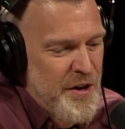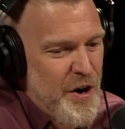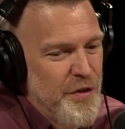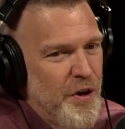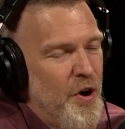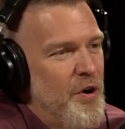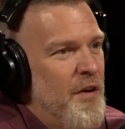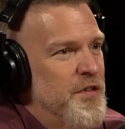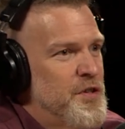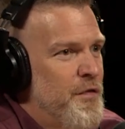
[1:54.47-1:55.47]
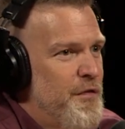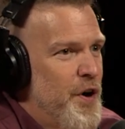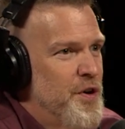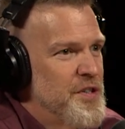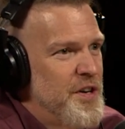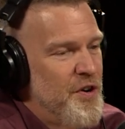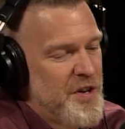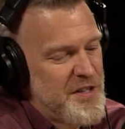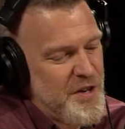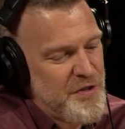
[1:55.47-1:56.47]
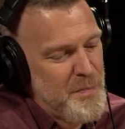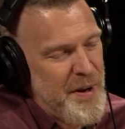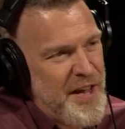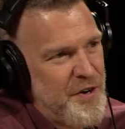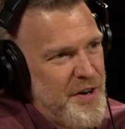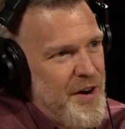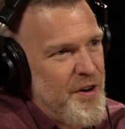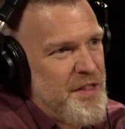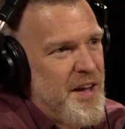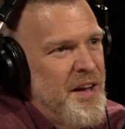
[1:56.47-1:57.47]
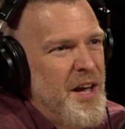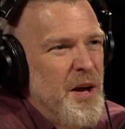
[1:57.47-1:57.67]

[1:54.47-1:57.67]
you know, the loan officer first, you know, because it'll depend on everything.